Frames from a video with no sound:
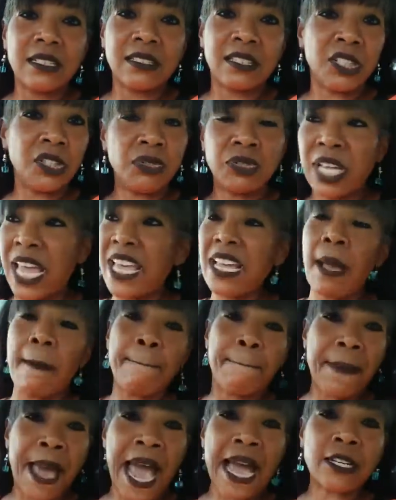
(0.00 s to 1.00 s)

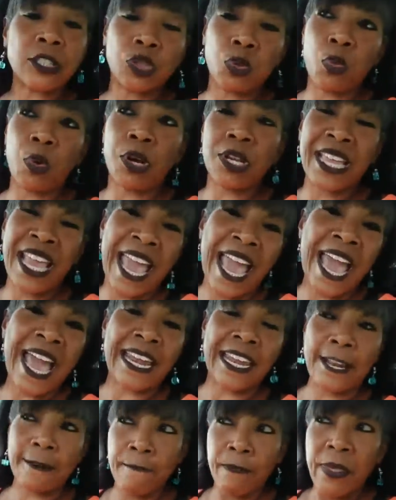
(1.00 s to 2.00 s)
it back to where you
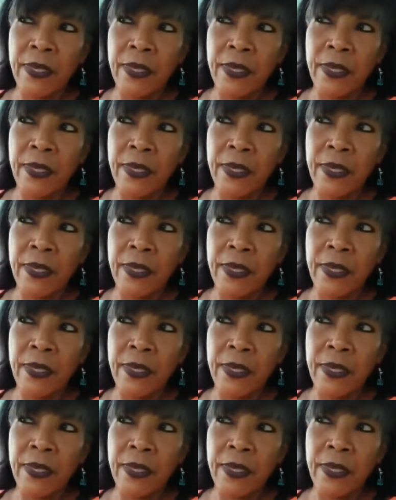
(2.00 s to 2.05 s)
had it.